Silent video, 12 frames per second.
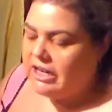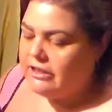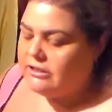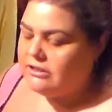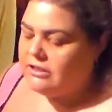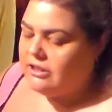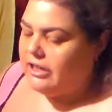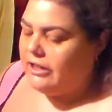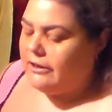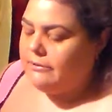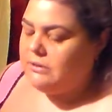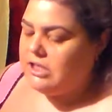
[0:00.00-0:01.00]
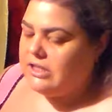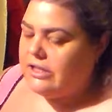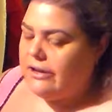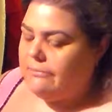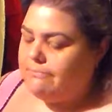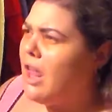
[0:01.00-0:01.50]
and like I'm just
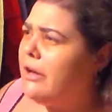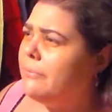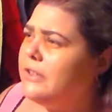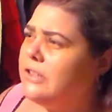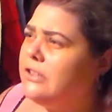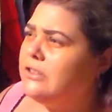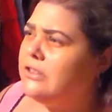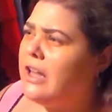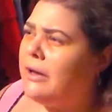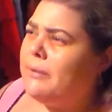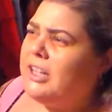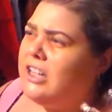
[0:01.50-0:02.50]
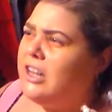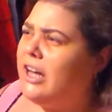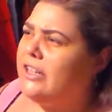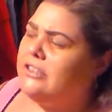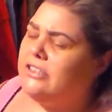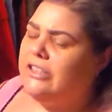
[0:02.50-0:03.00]
like I'm one of the I'm a
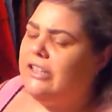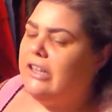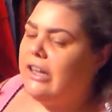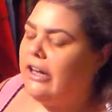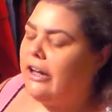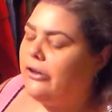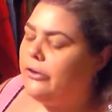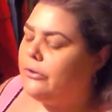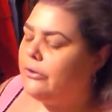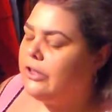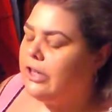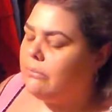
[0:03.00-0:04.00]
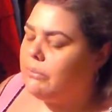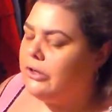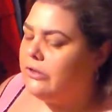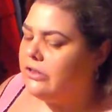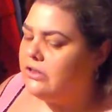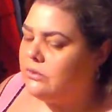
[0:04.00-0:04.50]
collector, and like I go through like
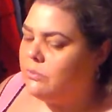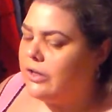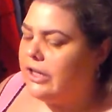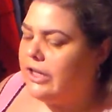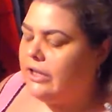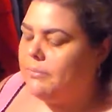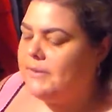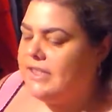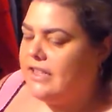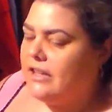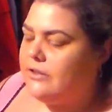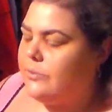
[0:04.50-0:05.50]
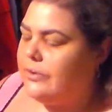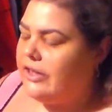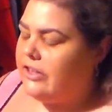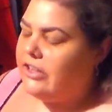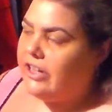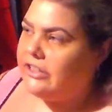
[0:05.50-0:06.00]
periods where I get obsessed with
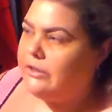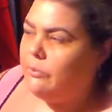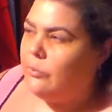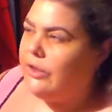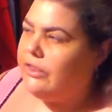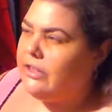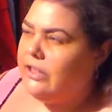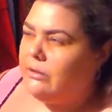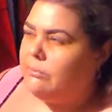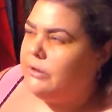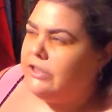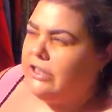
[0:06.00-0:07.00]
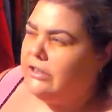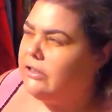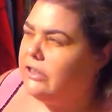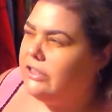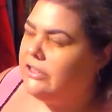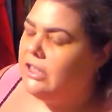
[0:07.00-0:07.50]
collecting one thing in
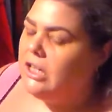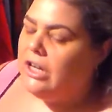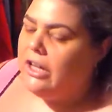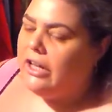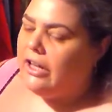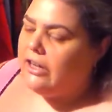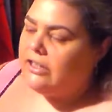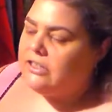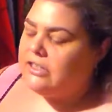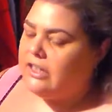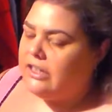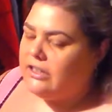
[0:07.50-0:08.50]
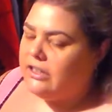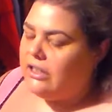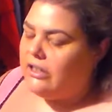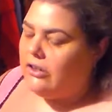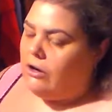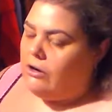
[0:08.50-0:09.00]
particular. I just get
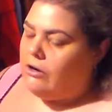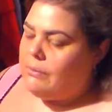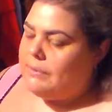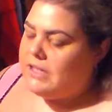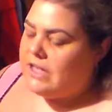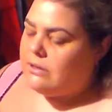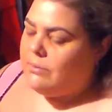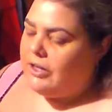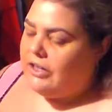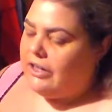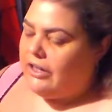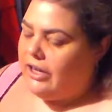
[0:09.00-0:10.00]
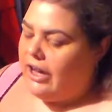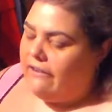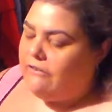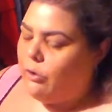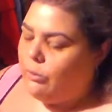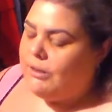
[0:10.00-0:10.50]
like all obsessed about it. I gotta
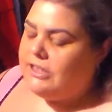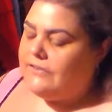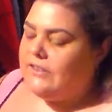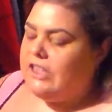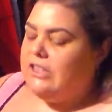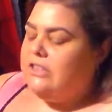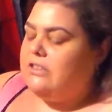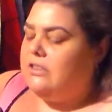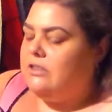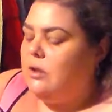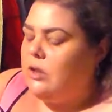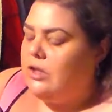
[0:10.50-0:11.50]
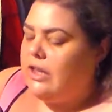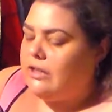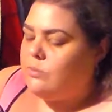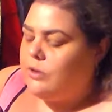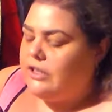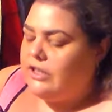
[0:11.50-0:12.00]
have a whole bunch of it, and
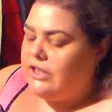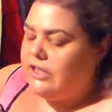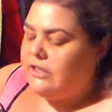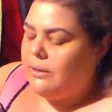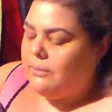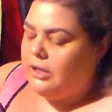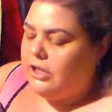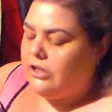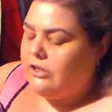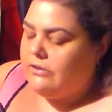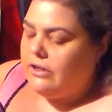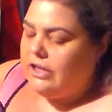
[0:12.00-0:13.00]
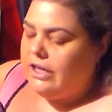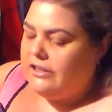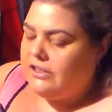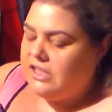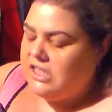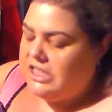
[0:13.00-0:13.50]
that's one of the things I'm collecting right now
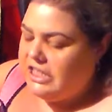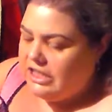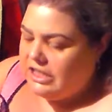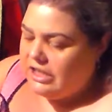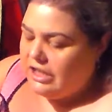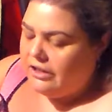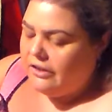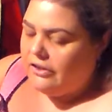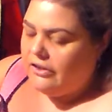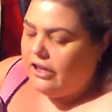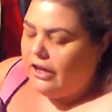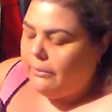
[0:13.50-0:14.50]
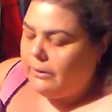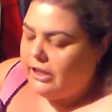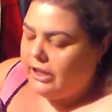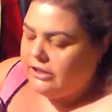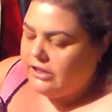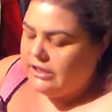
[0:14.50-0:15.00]
is tea. Another thing I'm
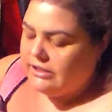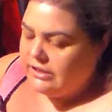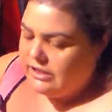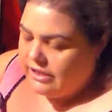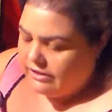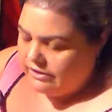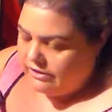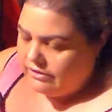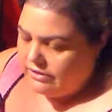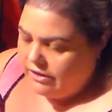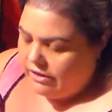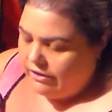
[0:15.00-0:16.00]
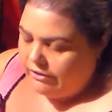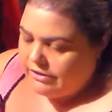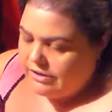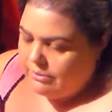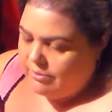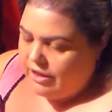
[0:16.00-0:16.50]
collecting is nail art
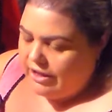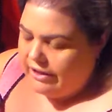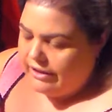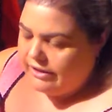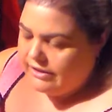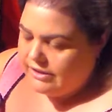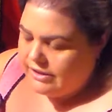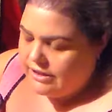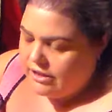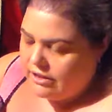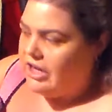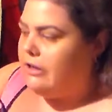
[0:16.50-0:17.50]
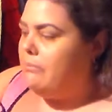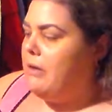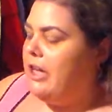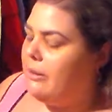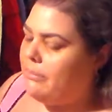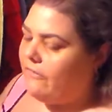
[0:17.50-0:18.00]
supplies and
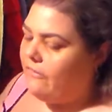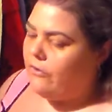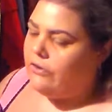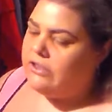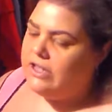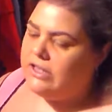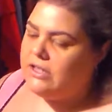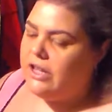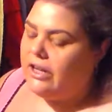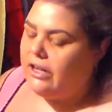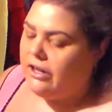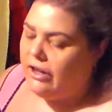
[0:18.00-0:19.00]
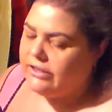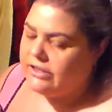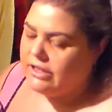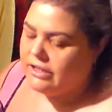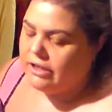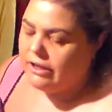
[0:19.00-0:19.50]
makeup, of course. That's like a
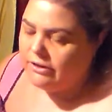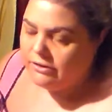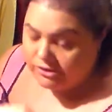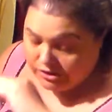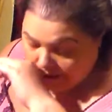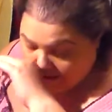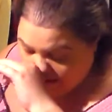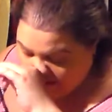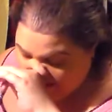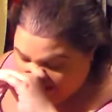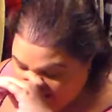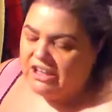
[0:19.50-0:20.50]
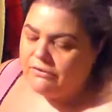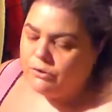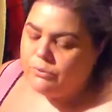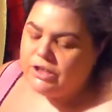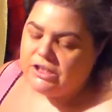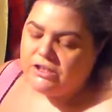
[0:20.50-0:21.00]
constant thing I usually collect.
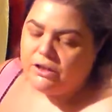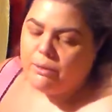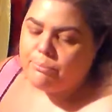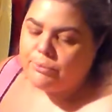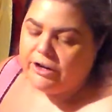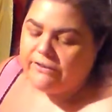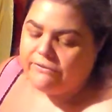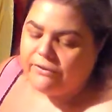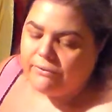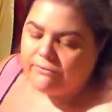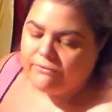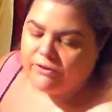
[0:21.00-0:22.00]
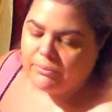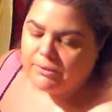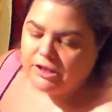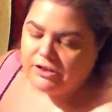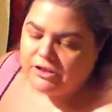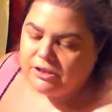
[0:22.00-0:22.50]
Even when I took a break from
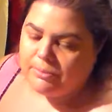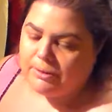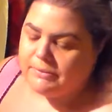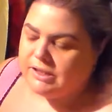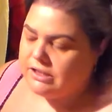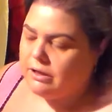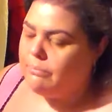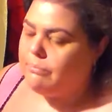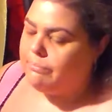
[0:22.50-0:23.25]
filming YouTube, I would still